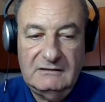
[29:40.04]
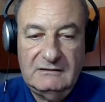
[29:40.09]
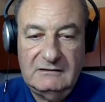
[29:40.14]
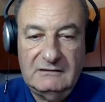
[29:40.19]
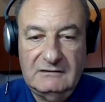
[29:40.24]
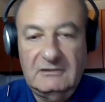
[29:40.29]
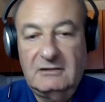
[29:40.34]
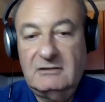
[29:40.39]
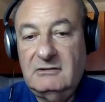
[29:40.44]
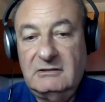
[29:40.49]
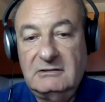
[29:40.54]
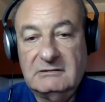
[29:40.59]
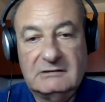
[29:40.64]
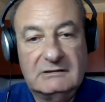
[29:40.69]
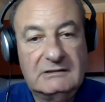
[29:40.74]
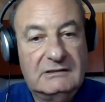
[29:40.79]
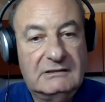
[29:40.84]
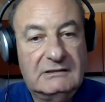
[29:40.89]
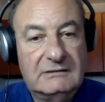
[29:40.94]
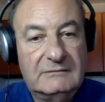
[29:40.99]
go on,
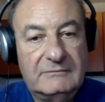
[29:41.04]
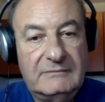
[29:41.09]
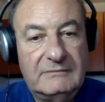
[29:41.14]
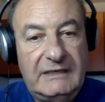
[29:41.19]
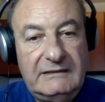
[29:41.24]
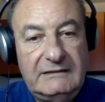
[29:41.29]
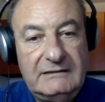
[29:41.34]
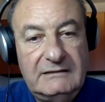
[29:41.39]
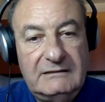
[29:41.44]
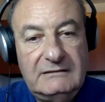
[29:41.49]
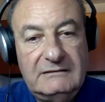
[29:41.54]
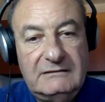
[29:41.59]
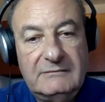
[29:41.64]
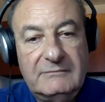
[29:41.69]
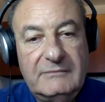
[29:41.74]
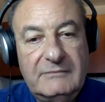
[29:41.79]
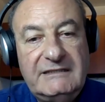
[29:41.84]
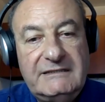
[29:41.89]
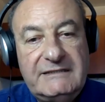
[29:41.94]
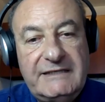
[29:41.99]

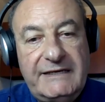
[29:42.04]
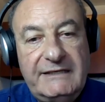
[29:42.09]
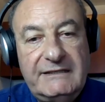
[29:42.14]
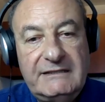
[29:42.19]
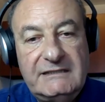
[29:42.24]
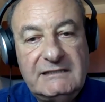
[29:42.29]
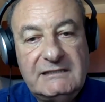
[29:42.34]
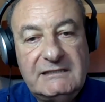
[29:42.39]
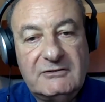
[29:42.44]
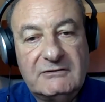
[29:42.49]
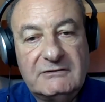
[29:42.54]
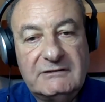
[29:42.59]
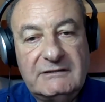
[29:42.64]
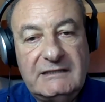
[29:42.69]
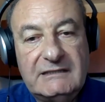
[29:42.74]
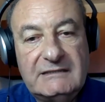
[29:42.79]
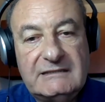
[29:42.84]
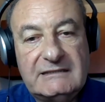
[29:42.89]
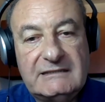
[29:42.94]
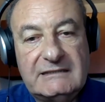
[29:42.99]
maintain these
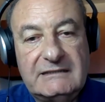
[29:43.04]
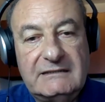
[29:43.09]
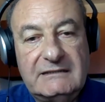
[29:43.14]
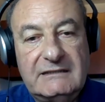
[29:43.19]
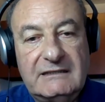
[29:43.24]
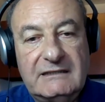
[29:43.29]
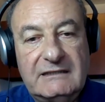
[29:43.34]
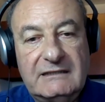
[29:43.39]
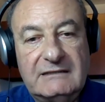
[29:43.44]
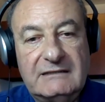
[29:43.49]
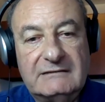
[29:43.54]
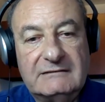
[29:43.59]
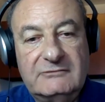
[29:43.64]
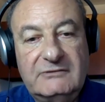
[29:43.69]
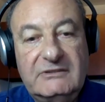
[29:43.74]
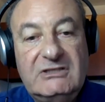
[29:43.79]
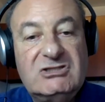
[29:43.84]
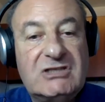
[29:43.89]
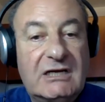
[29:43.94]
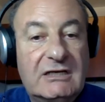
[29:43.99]
contacts and
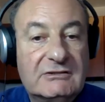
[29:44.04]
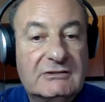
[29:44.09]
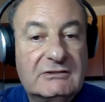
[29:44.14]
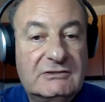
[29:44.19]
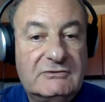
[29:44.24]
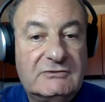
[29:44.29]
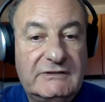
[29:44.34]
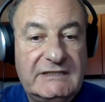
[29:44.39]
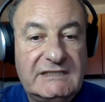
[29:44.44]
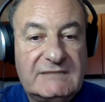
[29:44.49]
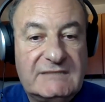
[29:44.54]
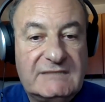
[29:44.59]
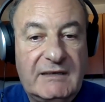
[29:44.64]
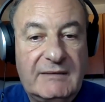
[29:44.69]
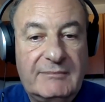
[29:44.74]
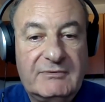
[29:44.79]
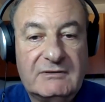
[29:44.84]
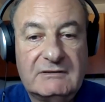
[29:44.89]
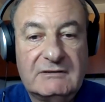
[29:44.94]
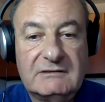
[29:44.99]
reach out to these
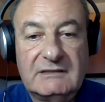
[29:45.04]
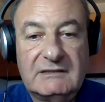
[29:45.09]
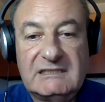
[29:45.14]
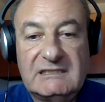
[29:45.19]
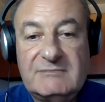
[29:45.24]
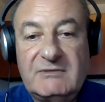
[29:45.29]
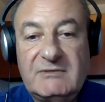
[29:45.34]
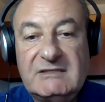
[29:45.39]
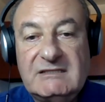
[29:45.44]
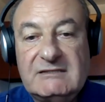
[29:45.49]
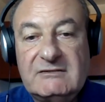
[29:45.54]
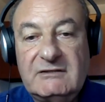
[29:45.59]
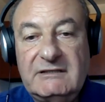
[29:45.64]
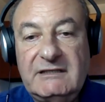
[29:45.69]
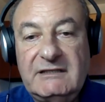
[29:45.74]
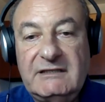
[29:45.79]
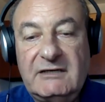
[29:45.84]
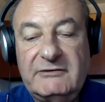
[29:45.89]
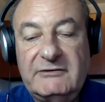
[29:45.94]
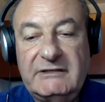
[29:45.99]
people, express
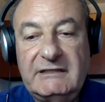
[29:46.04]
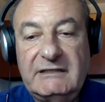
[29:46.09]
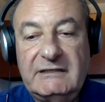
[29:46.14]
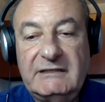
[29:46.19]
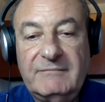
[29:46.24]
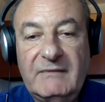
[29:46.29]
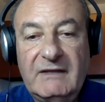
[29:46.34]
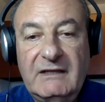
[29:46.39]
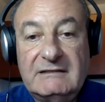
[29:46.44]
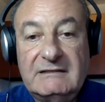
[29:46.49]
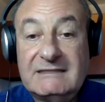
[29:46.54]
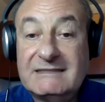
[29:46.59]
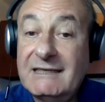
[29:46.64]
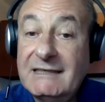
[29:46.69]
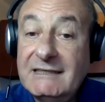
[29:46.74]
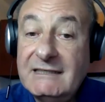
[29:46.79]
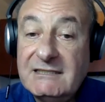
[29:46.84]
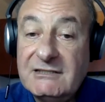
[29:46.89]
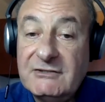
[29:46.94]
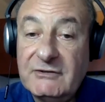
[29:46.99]
solidarity. It's the
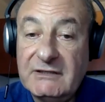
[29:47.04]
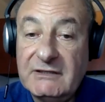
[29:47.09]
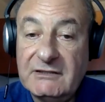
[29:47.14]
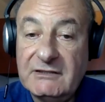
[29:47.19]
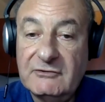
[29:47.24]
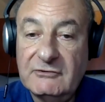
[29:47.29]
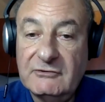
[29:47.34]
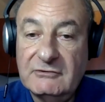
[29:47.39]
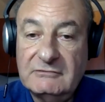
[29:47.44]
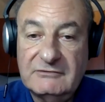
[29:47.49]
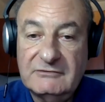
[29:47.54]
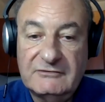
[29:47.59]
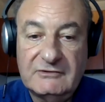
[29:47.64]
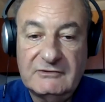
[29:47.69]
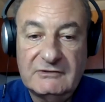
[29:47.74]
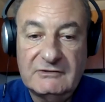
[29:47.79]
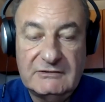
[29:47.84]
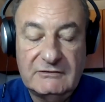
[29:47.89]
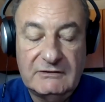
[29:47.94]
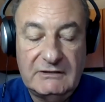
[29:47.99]
least you can do. Of
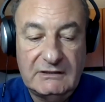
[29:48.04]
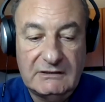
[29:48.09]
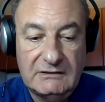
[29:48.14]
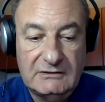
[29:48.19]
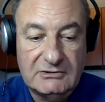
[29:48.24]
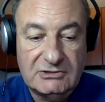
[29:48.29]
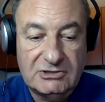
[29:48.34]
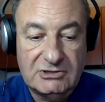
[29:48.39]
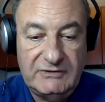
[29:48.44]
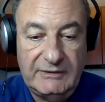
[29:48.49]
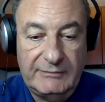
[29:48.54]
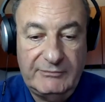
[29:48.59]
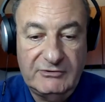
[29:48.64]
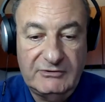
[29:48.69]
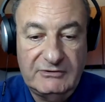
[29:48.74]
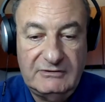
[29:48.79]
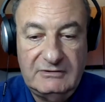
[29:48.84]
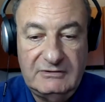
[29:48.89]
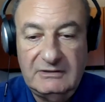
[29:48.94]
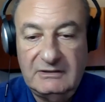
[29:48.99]
course, you can
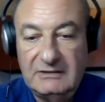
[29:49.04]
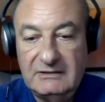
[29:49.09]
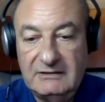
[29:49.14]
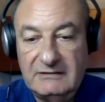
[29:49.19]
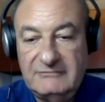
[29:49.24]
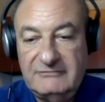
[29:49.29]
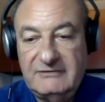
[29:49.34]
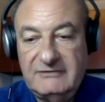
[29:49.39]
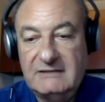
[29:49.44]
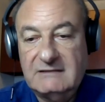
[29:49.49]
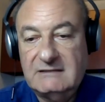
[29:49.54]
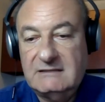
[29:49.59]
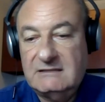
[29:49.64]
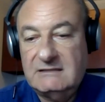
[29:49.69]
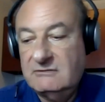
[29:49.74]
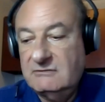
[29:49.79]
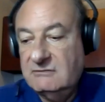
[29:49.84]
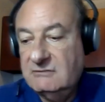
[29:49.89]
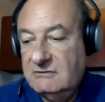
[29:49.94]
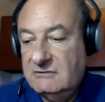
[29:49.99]
contribute funds
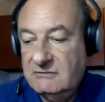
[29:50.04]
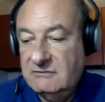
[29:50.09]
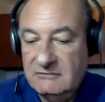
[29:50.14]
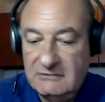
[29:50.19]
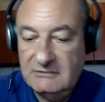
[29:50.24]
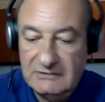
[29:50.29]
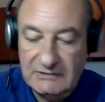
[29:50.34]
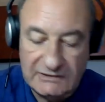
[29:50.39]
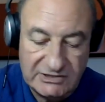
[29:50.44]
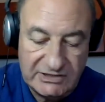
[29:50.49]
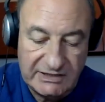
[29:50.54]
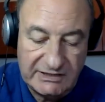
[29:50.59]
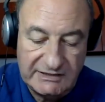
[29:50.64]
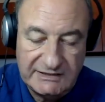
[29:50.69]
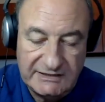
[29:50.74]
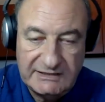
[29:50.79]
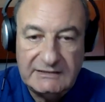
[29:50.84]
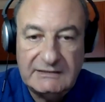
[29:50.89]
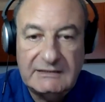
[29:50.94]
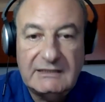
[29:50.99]
to the
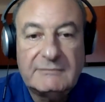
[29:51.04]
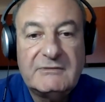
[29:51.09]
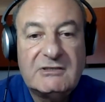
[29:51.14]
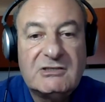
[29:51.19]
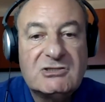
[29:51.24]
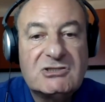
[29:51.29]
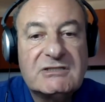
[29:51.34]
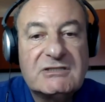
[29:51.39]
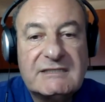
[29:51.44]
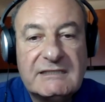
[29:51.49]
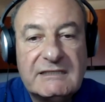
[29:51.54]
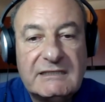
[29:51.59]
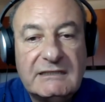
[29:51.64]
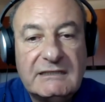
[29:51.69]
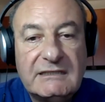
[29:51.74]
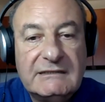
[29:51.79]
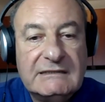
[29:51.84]
JDC emergency